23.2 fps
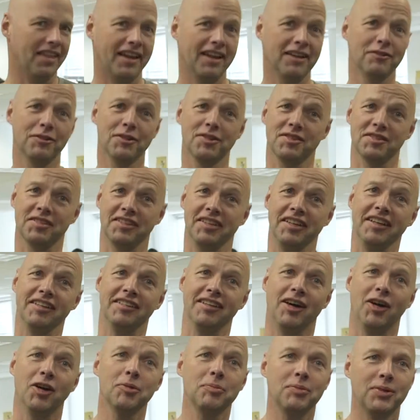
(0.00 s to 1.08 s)
That I wasn't kicked
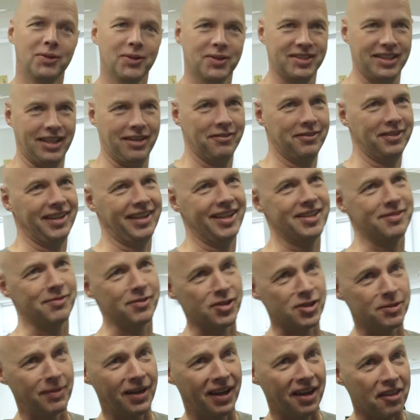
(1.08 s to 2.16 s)
out because everybody else
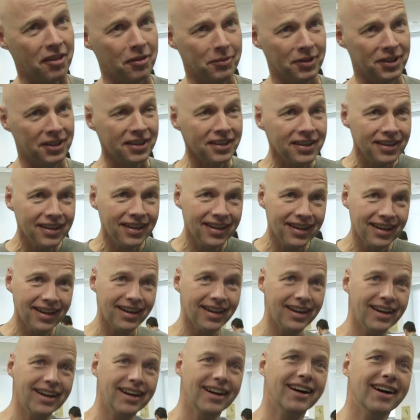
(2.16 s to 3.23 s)
was smarter than me.
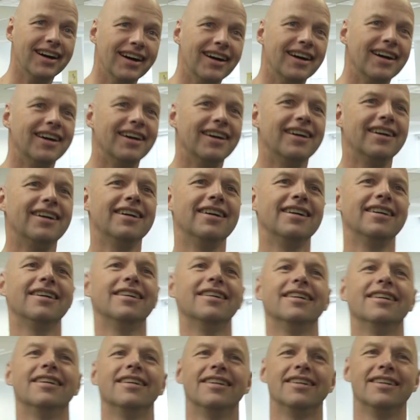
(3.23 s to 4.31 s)
Bravest thing you've
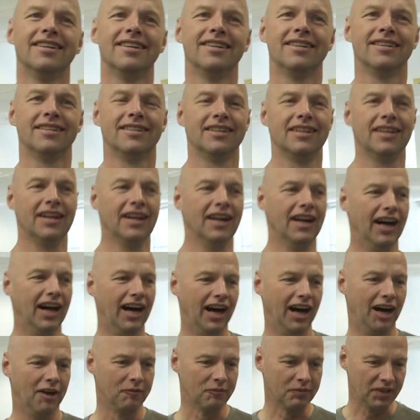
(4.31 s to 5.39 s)
ever done?
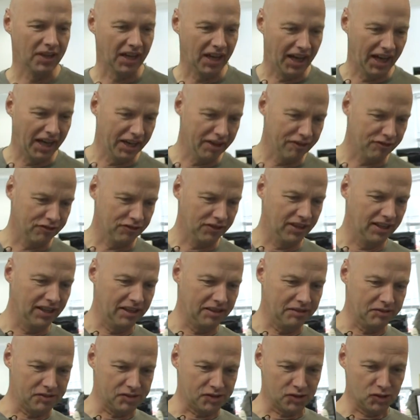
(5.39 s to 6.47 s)
Um, I've
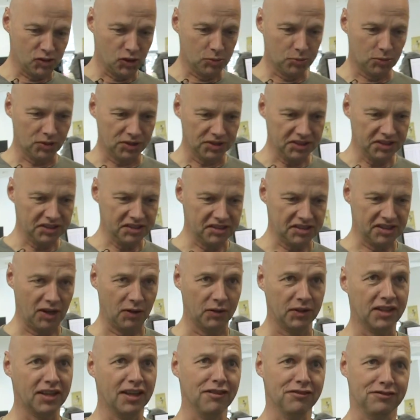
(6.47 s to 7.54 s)
uh, snowboarded
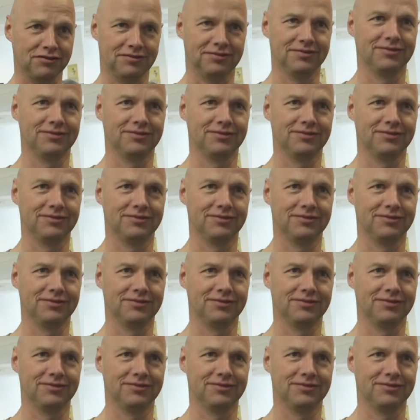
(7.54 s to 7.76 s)
down a cliff.